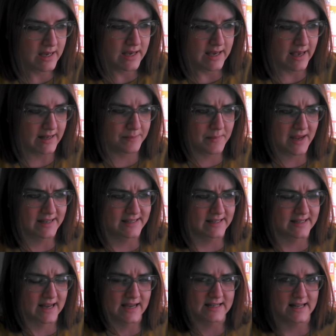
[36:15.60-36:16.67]
it makes a
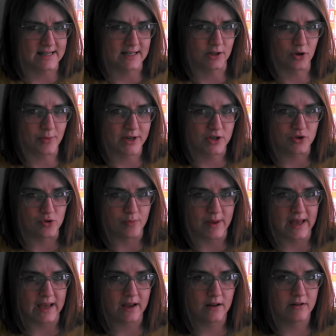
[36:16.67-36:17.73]
size that's a little bit too
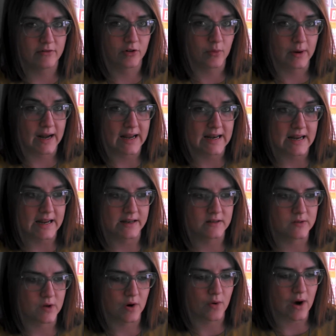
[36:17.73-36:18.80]
big for what I need.
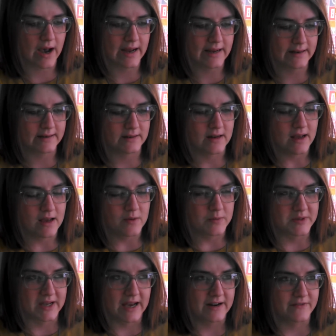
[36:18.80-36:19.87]
So I
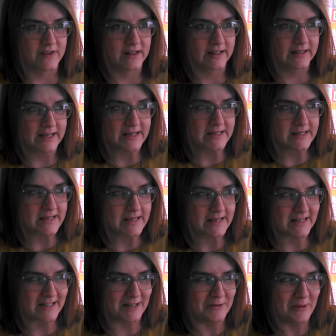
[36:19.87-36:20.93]
was kind of feeling lazy
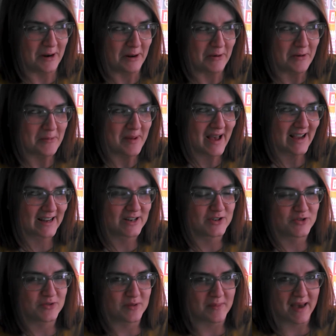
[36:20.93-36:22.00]
and didn't want to go back and
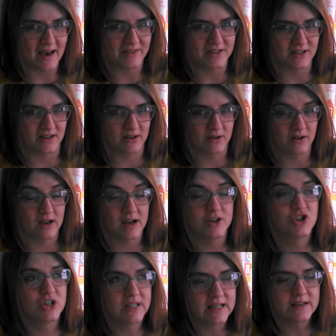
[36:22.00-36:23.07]
do the math.
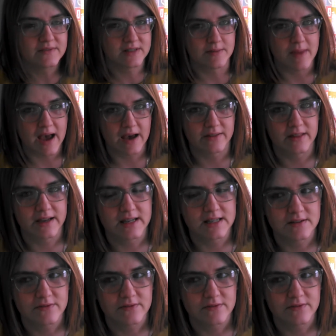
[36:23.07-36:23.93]
She gives the math. Like,